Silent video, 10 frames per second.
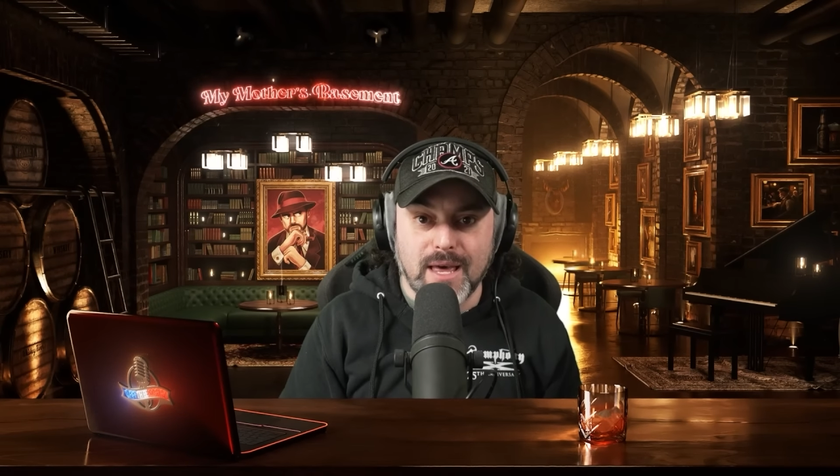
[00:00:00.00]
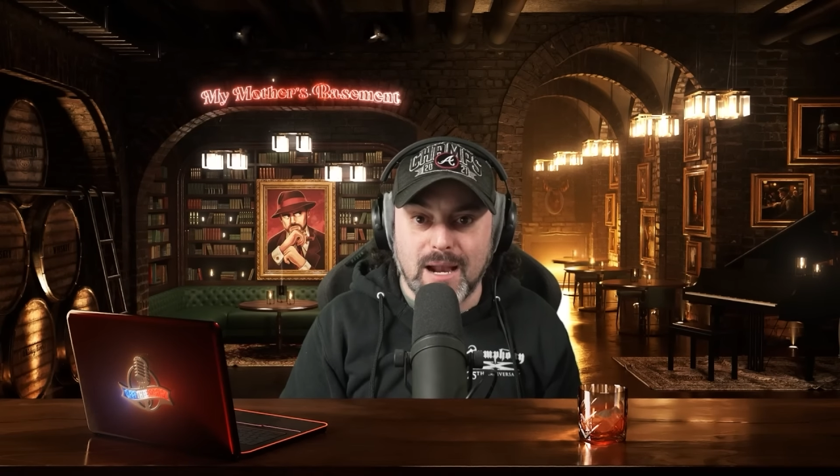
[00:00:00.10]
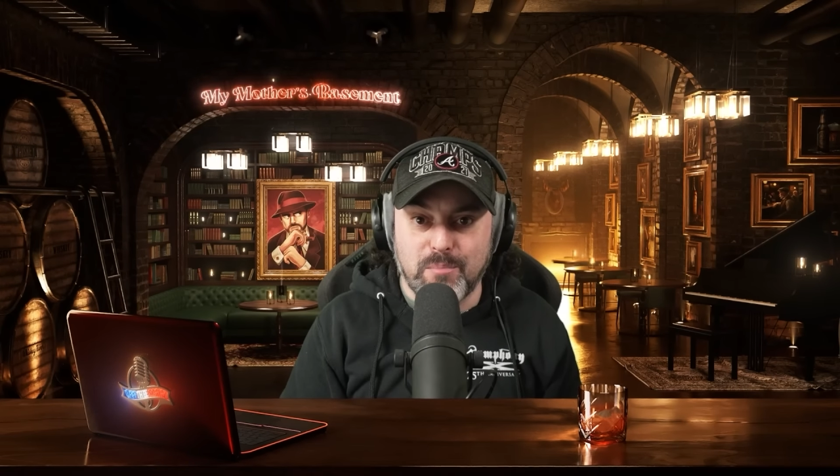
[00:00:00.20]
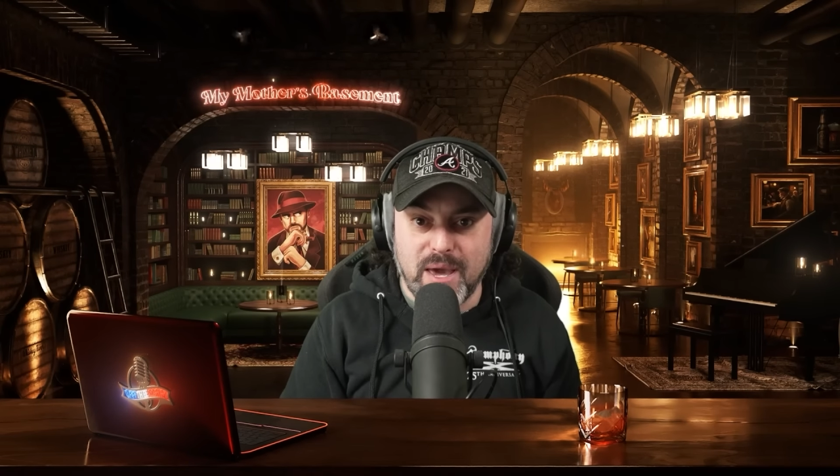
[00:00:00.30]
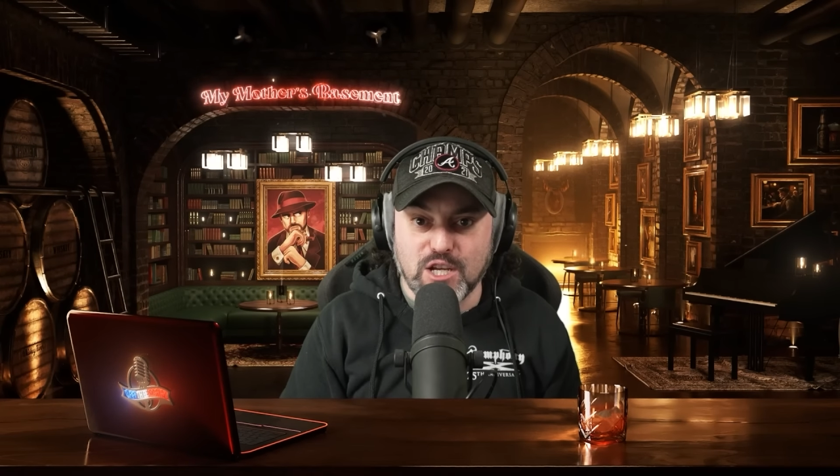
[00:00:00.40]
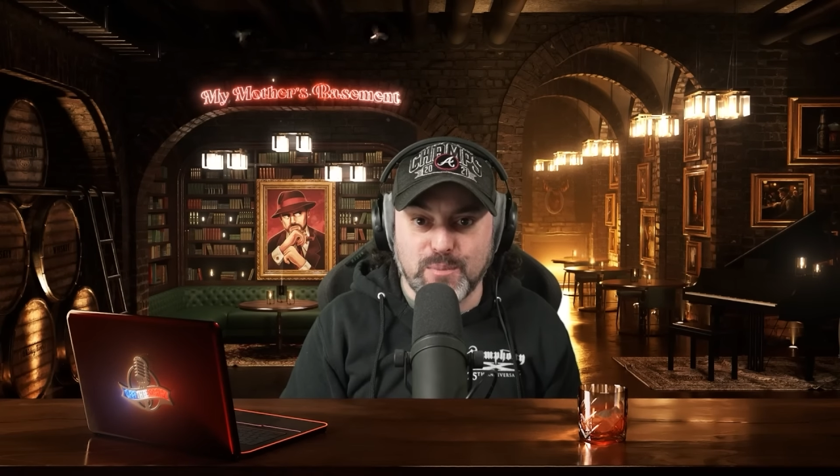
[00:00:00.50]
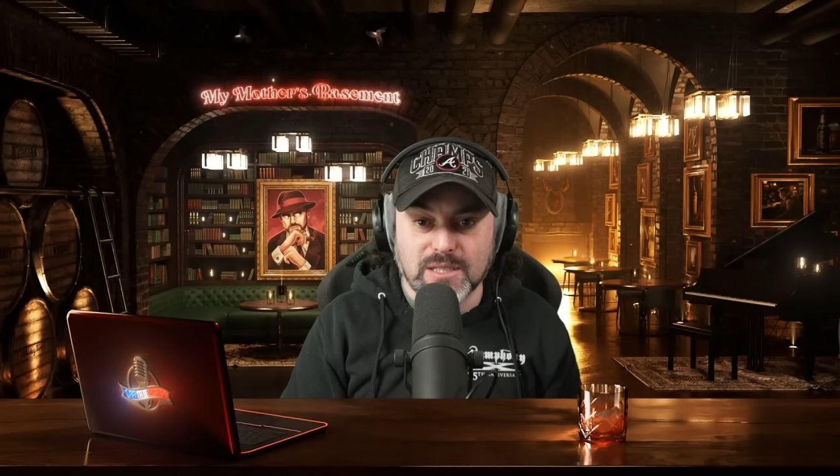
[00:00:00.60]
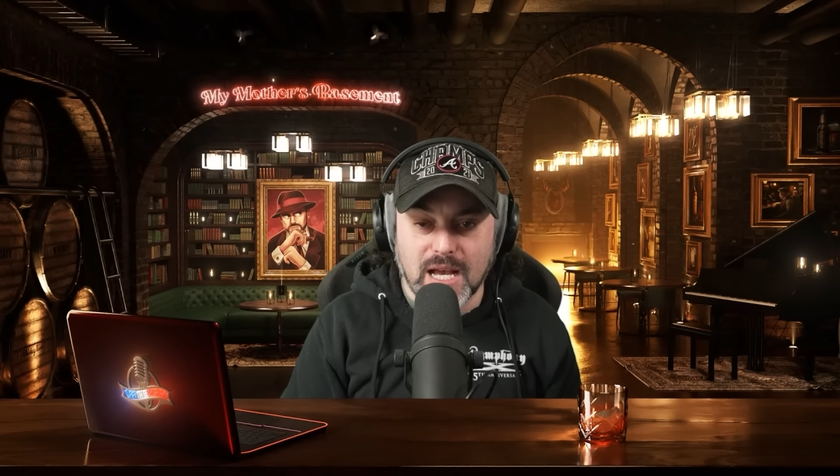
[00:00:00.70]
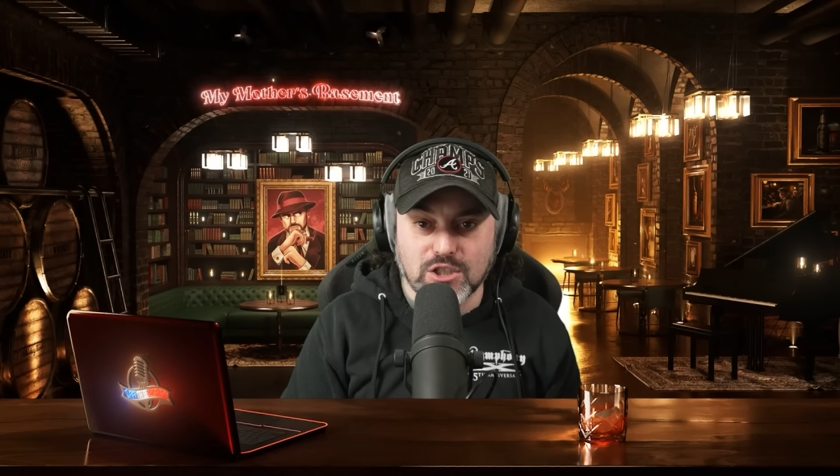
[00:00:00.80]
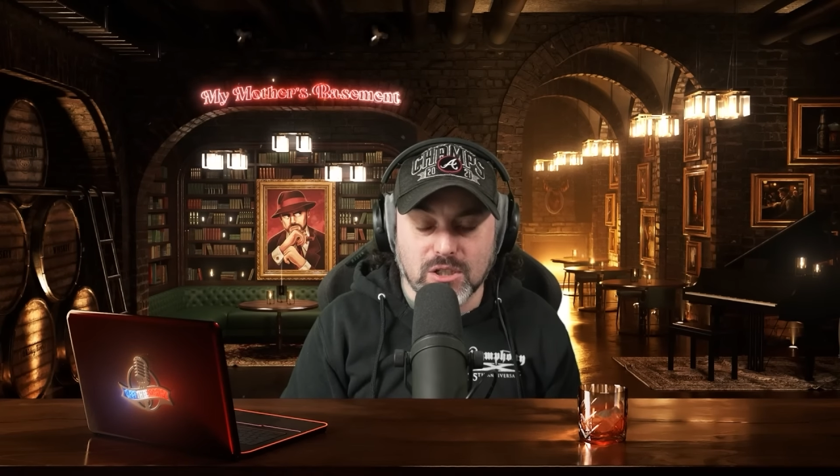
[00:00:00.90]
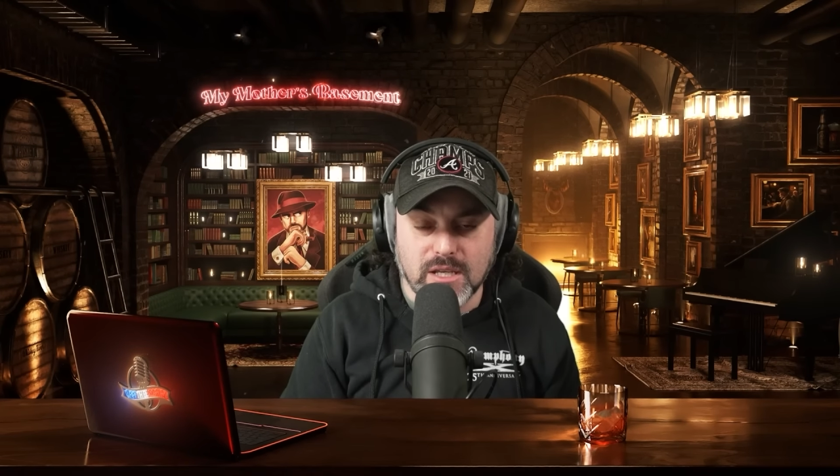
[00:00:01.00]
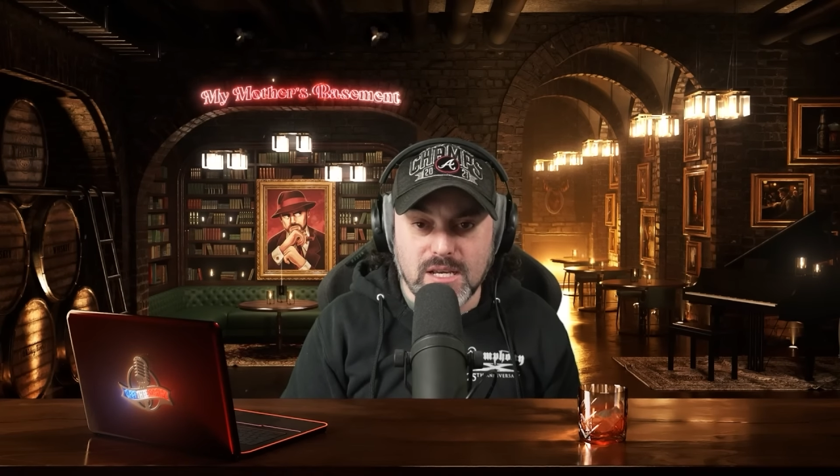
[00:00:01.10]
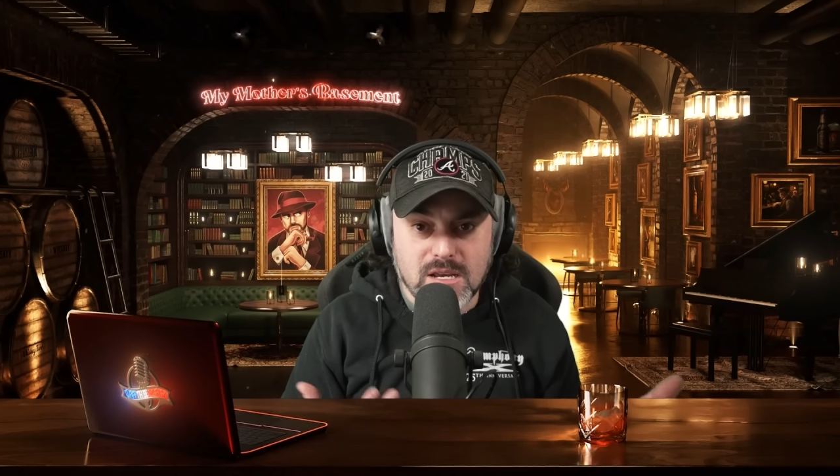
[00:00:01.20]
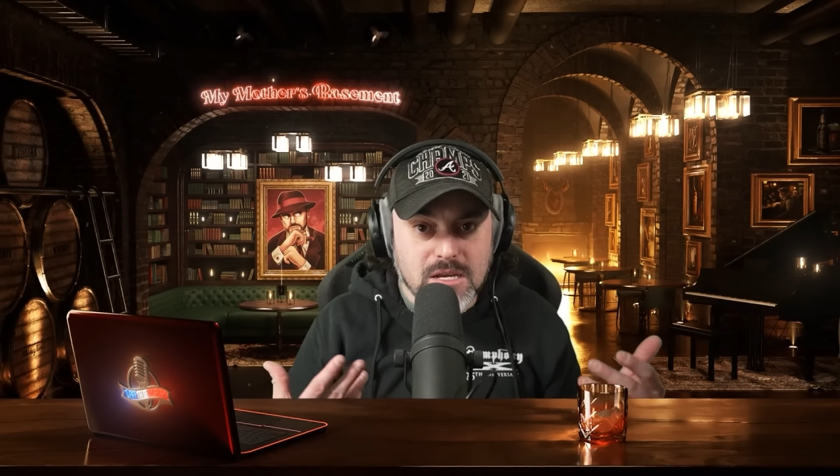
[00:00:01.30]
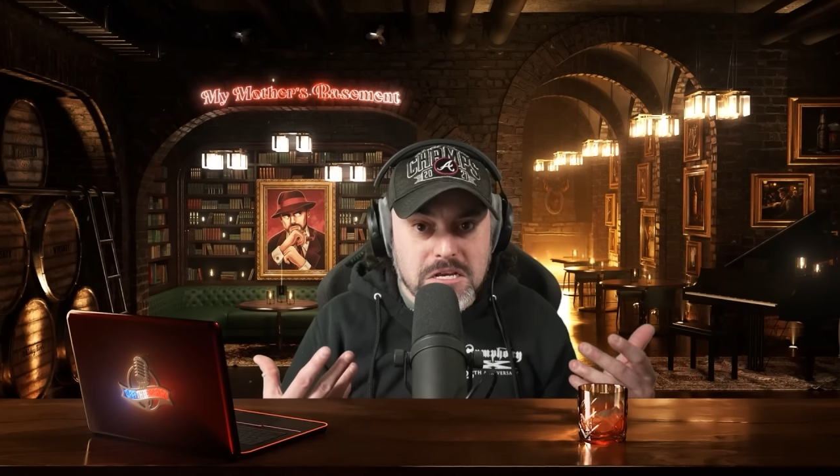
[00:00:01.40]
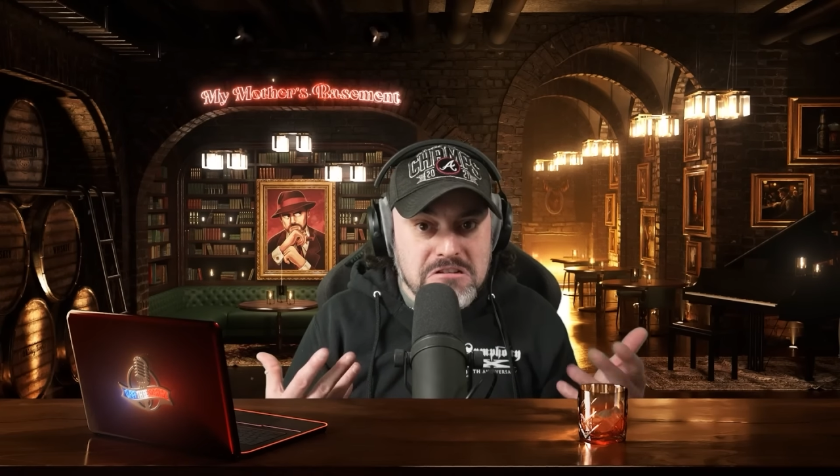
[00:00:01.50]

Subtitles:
Adam Page potentially.